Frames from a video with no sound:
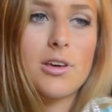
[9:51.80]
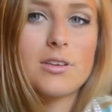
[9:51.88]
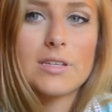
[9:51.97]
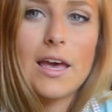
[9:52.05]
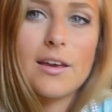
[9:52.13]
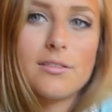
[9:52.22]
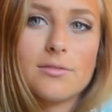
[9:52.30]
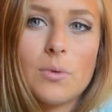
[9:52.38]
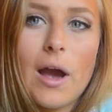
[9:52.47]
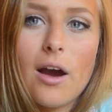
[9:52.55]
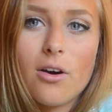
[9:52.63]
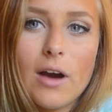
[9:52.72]
because like,
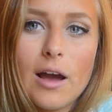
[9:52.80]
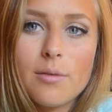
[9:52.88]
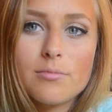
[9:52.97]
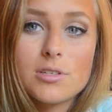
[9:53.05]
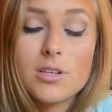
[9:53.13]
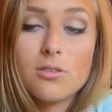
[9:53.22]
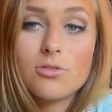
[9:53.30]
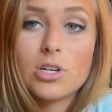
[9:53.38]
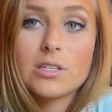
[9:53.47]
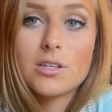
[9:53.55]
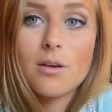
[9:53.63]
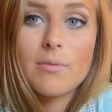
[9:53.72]
wow, I'm so
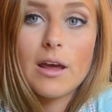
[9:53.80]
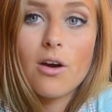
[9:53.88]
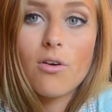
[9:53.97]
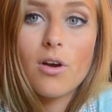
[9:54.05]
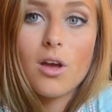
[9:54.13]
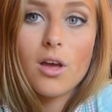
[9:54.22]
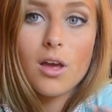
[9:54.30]
dressed up now.